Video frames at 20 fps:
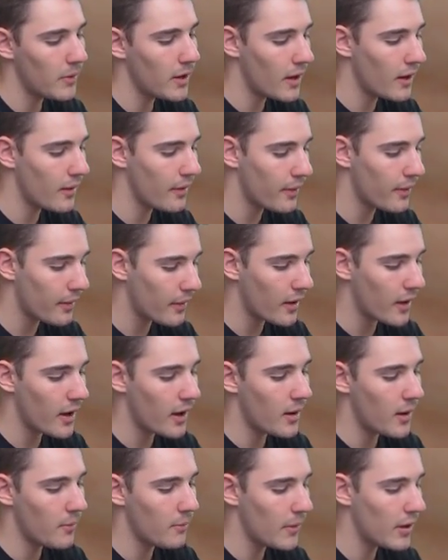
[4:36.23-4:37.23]
Meowth,
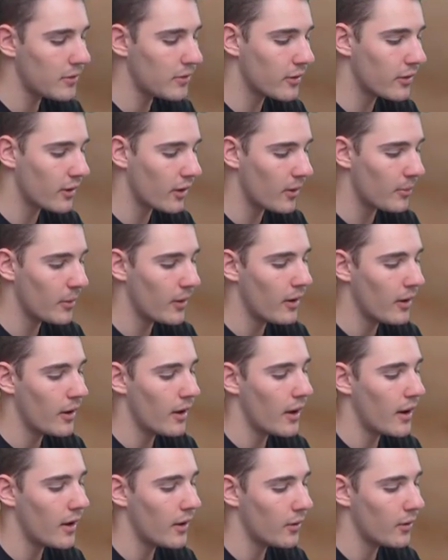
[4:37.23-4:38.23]
a Magikarp,
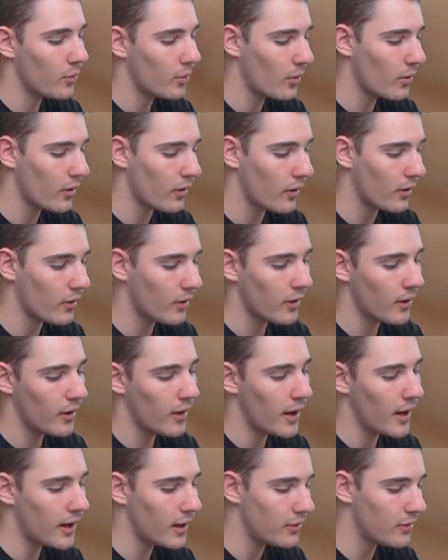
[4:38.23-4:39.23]
a Krogonk,
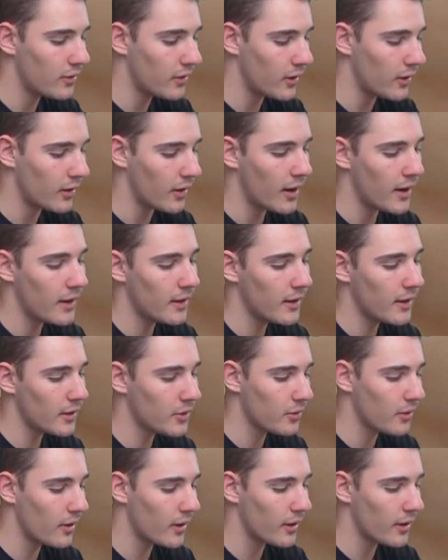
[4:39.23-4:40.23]
Energy,
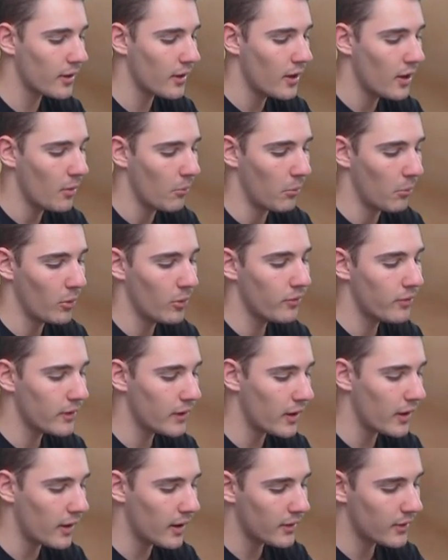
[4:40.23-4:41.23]
Electrike,
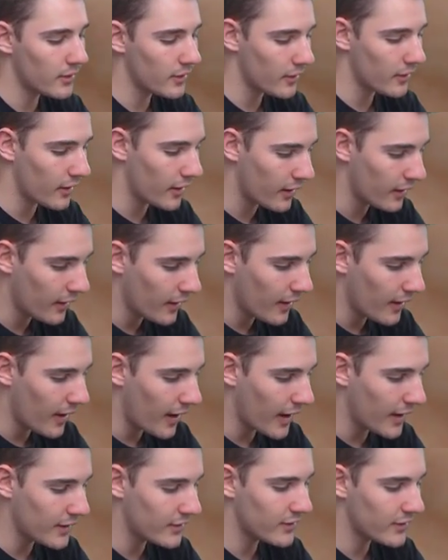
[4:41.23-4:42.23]
Bouffalant,
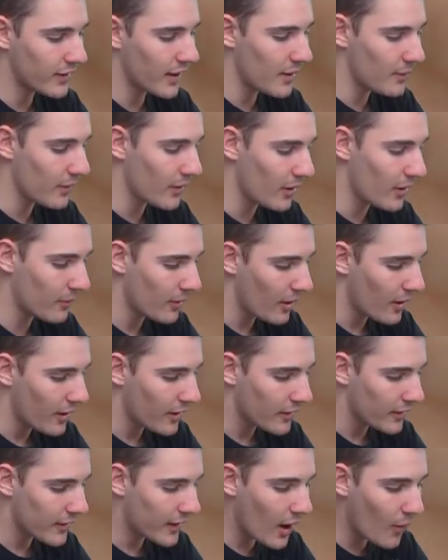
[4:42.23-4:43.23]
a Skate Rope,
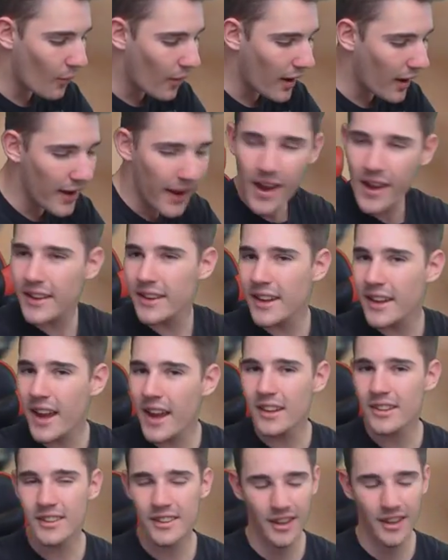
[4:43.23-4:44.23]
Kawaii.
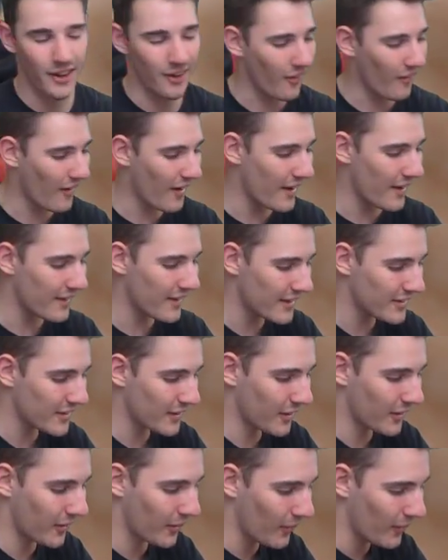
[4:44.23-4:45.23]
Yes! Alright,
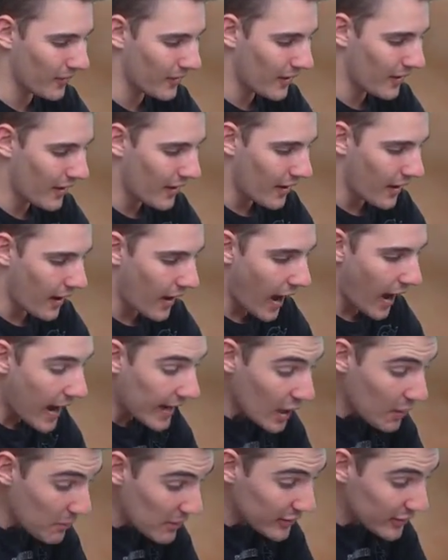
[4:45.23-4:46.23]
that's good.
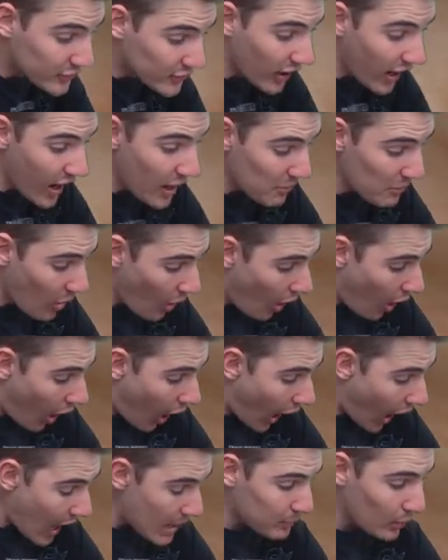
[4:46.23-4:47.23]
And a
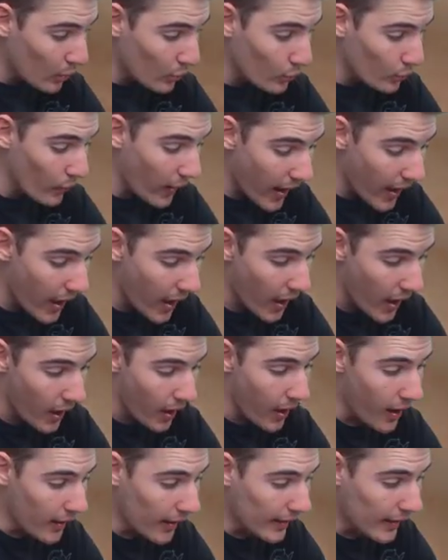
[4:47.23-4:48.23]
Machamp! Hyper Rare!
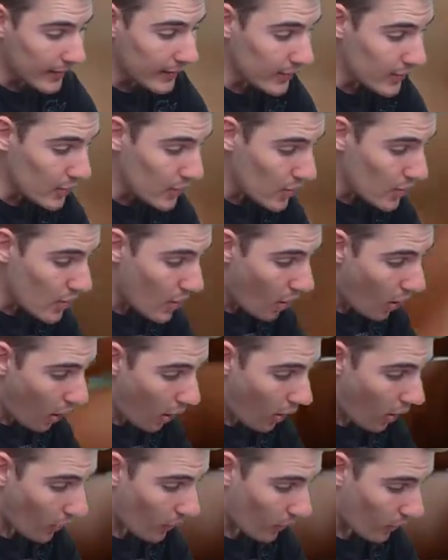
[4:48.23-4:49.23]

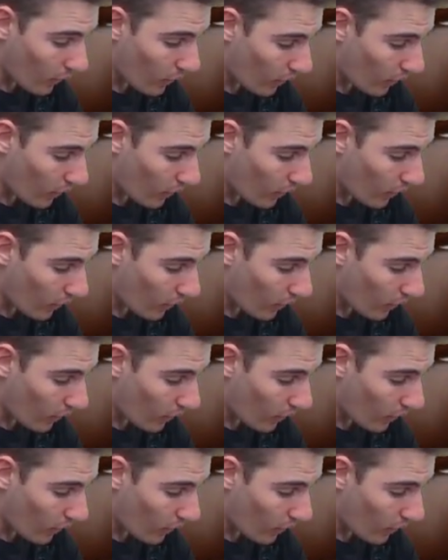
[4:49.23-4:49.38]
No!